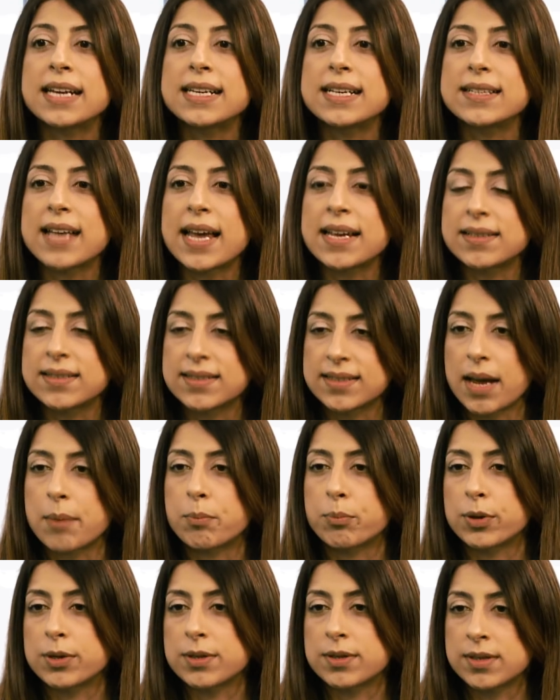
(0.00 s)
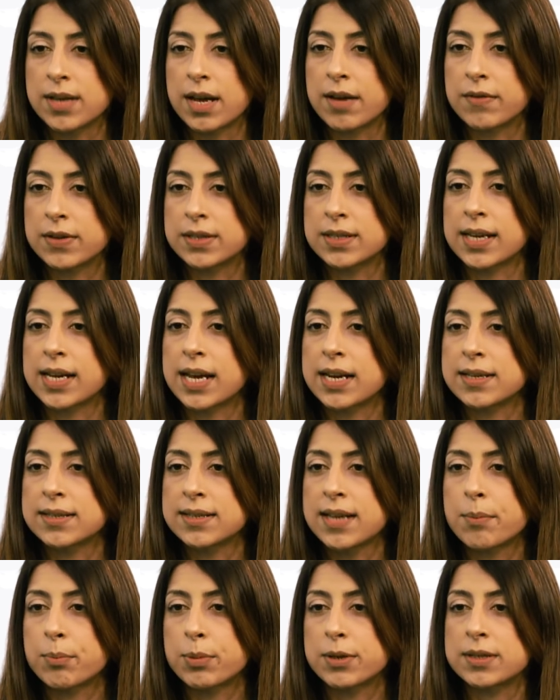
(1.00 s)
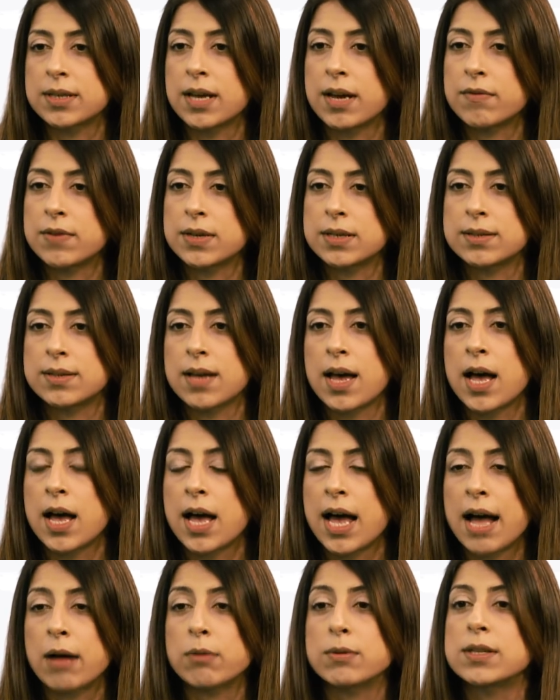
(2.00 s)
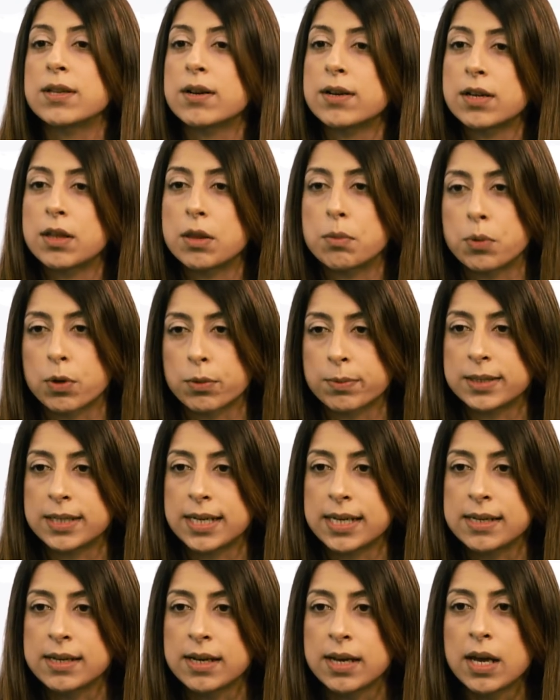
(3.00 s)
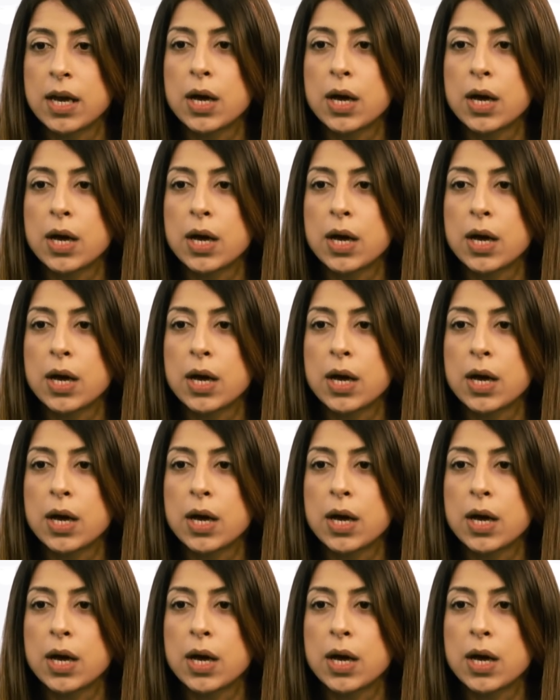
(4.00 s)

that is a separate service. They get a separate service outside of the property.